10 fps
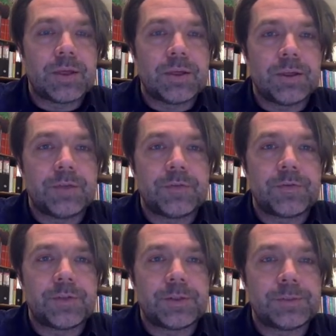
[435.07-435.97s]

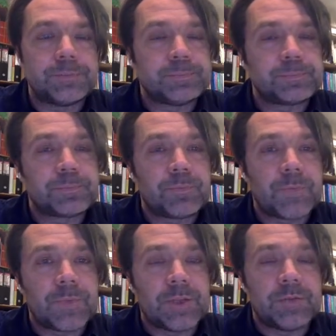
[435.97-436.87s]
if
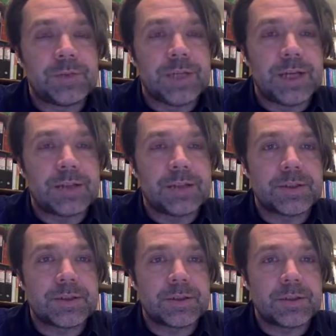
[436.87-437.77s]
we had
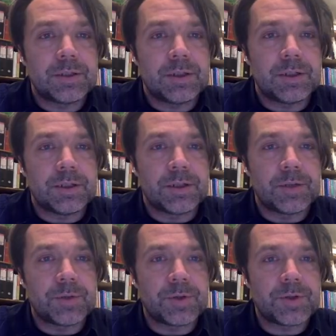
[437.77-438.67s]
these
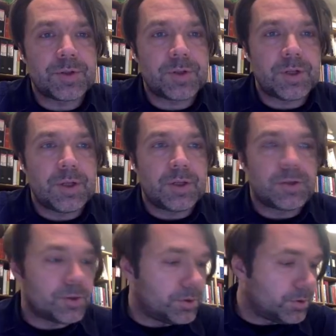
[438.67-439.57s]
numbers,
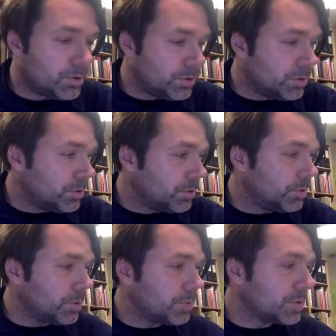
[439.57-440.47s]
so
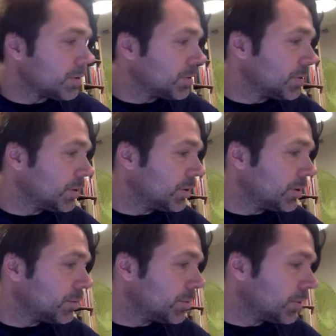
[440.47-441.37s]
what was the
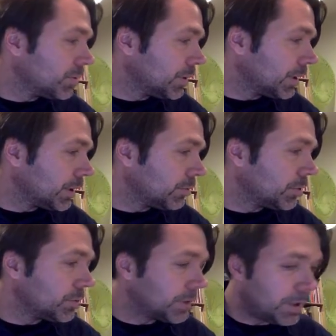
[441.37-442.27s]
number that I
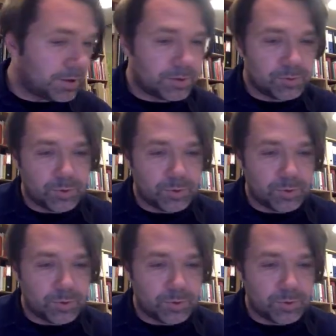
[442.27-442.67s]
wrote down?